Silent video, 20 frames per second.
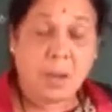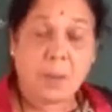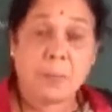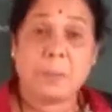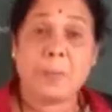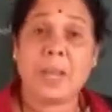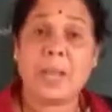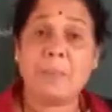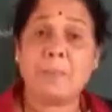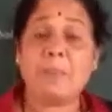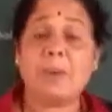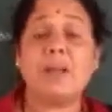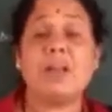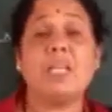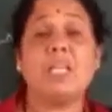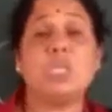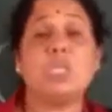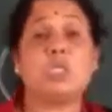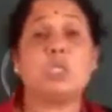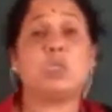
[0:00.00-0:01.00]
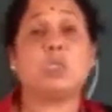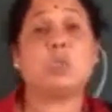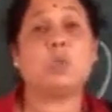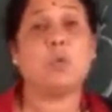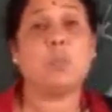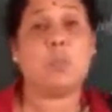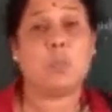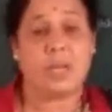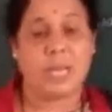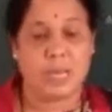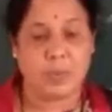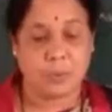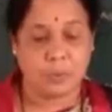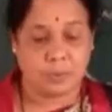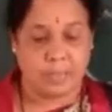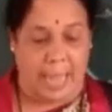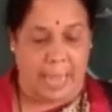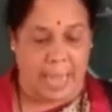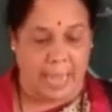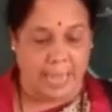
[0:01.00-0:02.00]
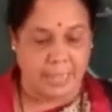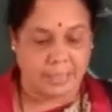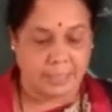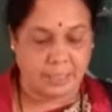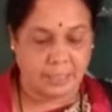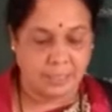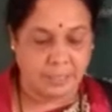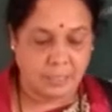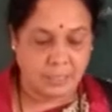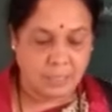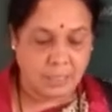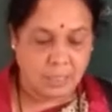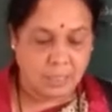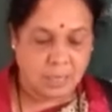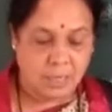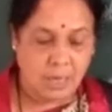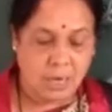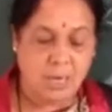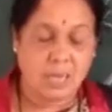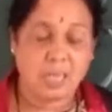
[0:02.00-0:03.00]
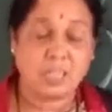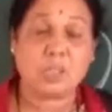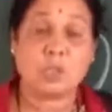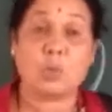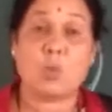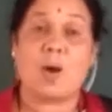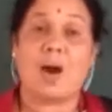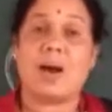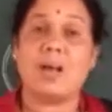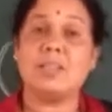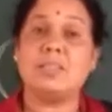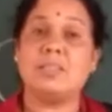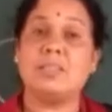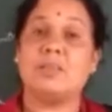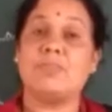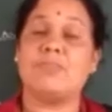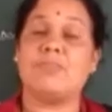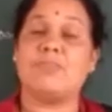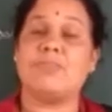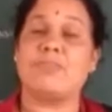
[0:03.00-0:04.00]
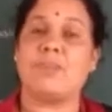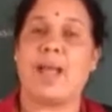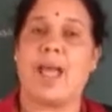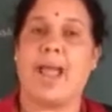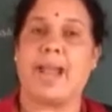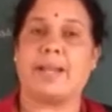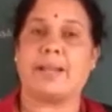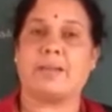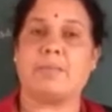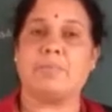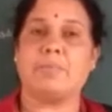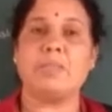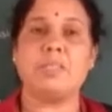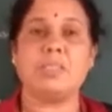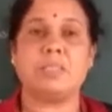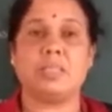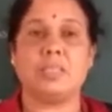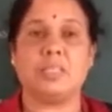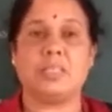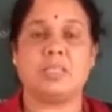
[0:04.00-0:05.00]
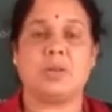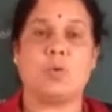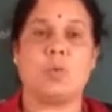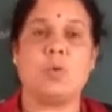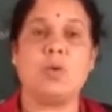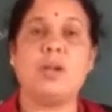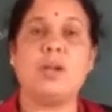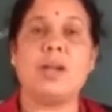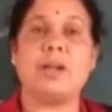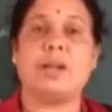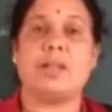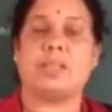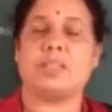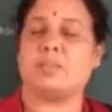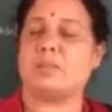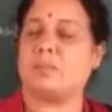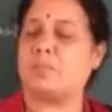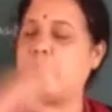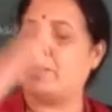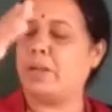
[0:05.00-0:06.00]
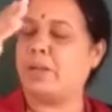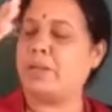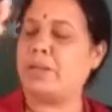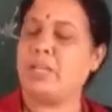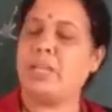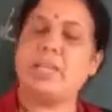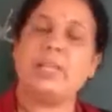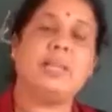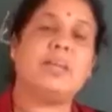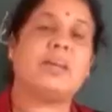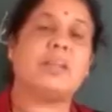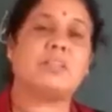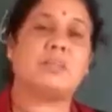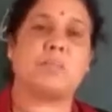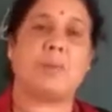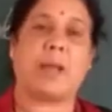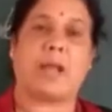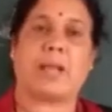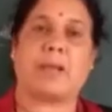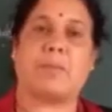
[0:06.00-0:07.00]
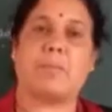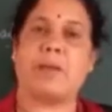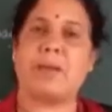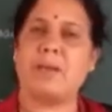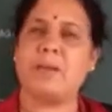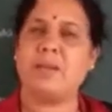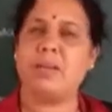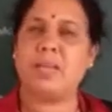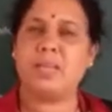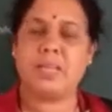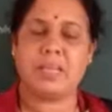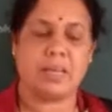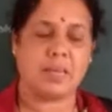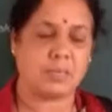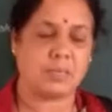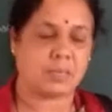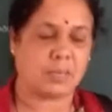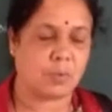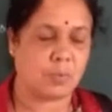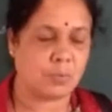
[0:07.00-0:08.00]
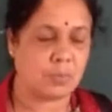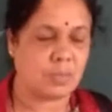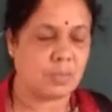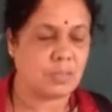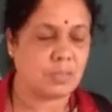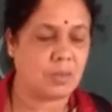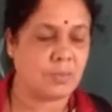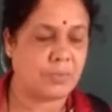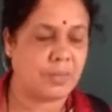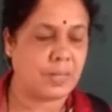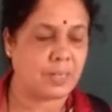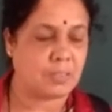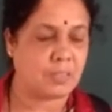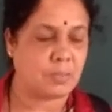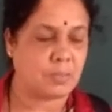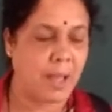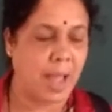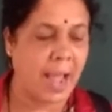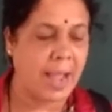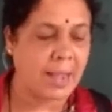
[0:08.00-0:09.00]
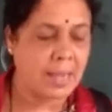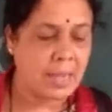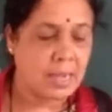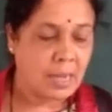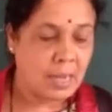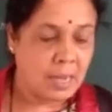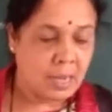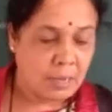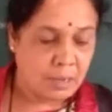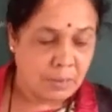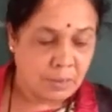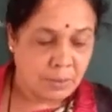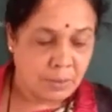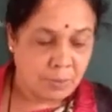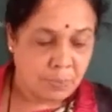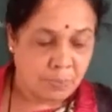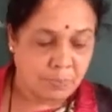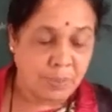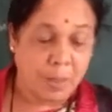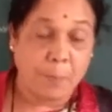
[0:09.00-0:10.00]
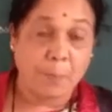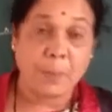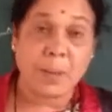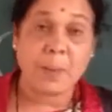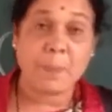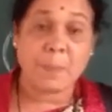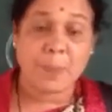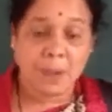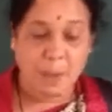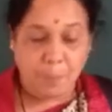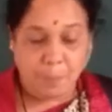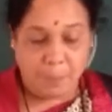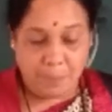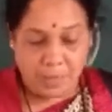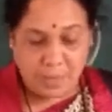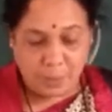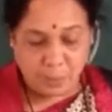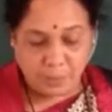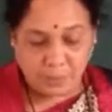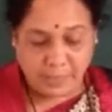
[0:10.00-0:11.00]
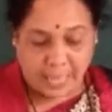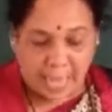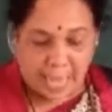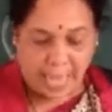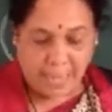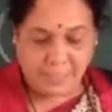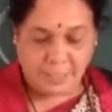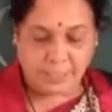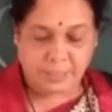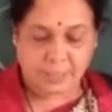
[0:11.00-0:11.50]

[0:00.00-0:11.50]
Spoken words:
people used to believe that earth was flat. Means in the olden days, many years back, thousands of years back, the people believed that